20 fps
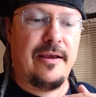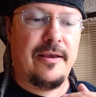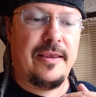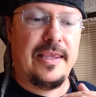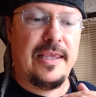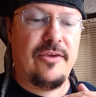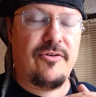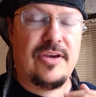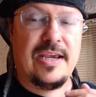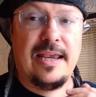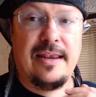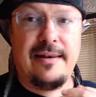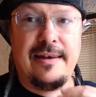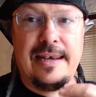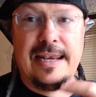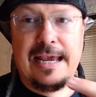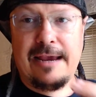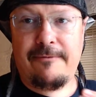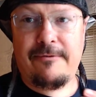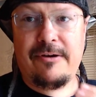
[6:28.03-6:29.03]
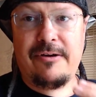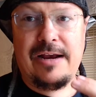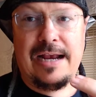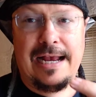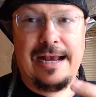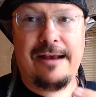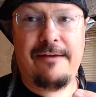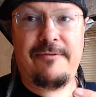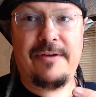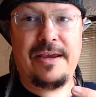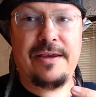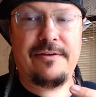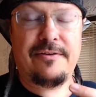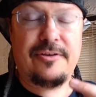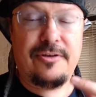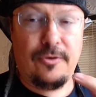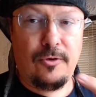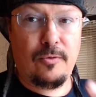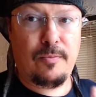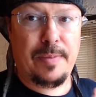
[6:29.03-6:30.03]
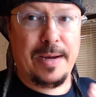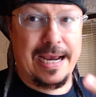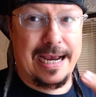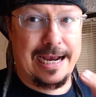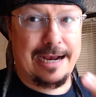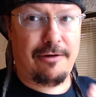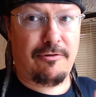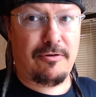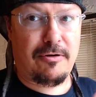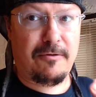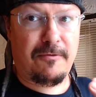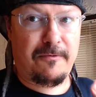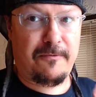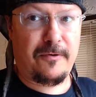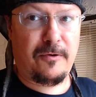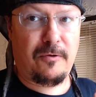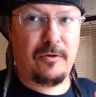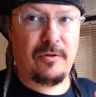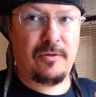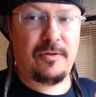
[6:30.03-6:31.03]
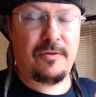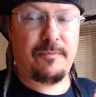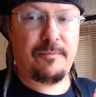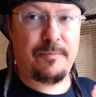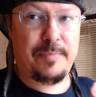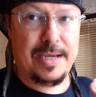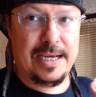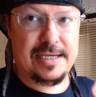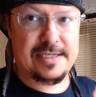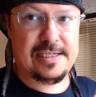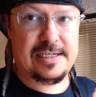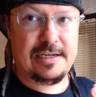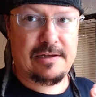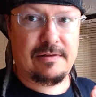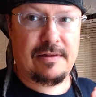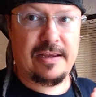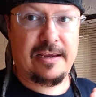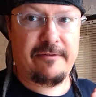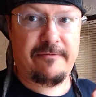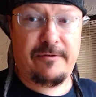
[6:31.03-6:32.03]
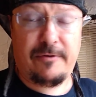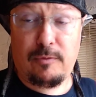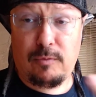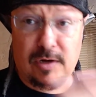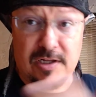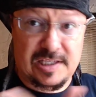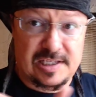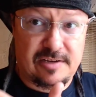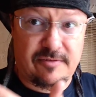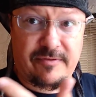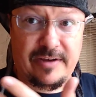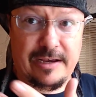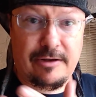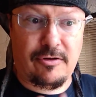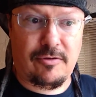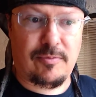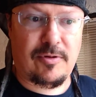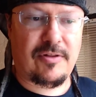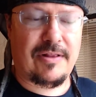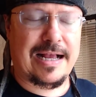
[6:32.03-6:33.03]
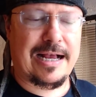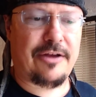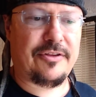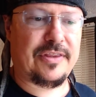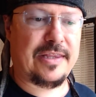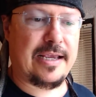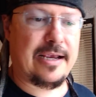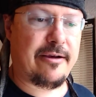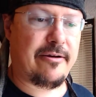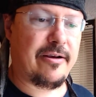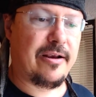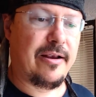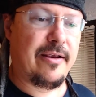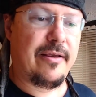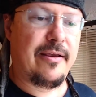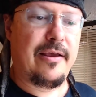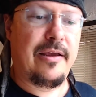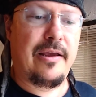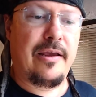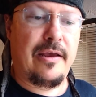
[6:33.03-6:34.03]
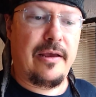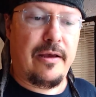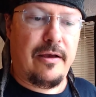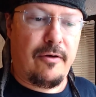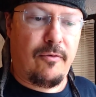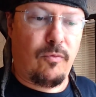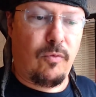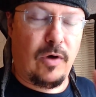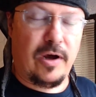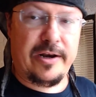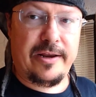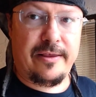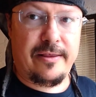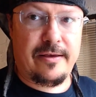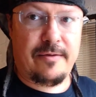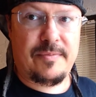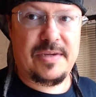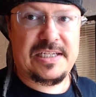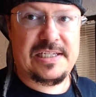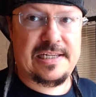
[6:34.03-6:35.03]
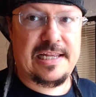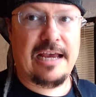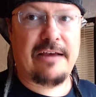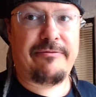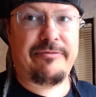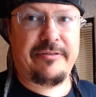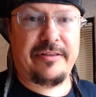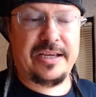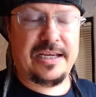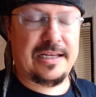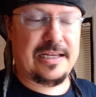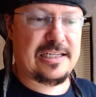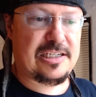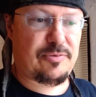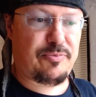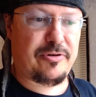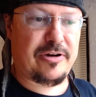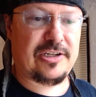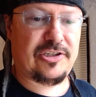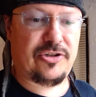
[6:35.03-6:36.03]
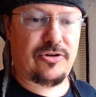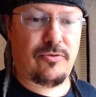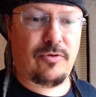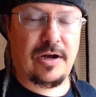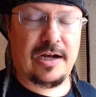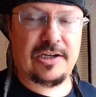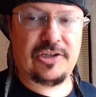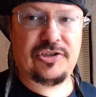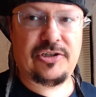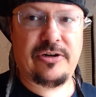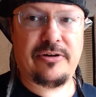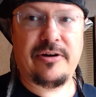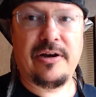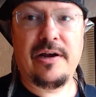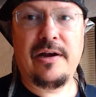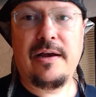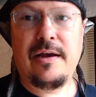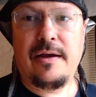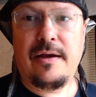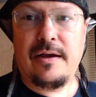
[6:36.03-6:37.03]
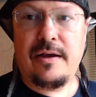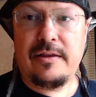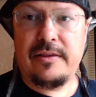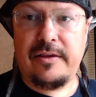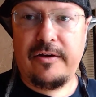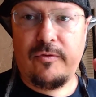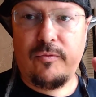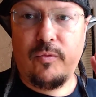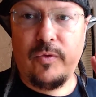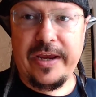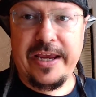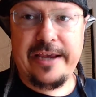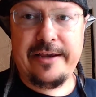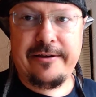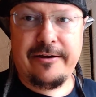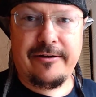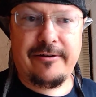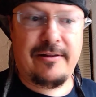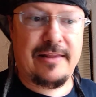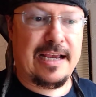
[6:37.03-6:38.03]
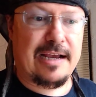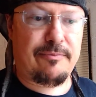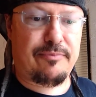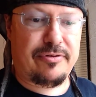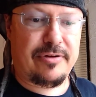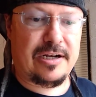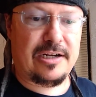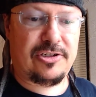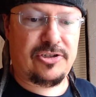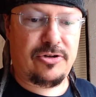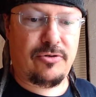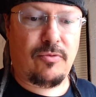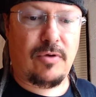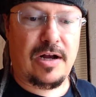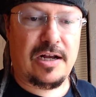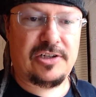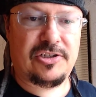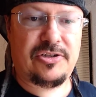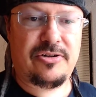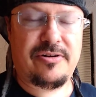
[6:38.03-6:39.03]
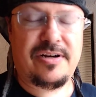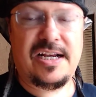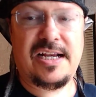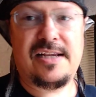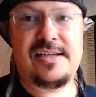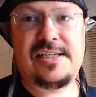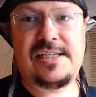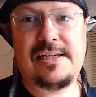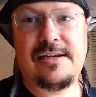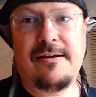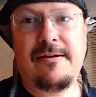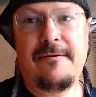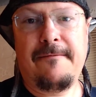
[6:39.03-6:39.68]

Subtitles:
You can never have it too powerful, basically, for what's available out there. One of them is definitely this pressure washer. The weaker that pressure washer is,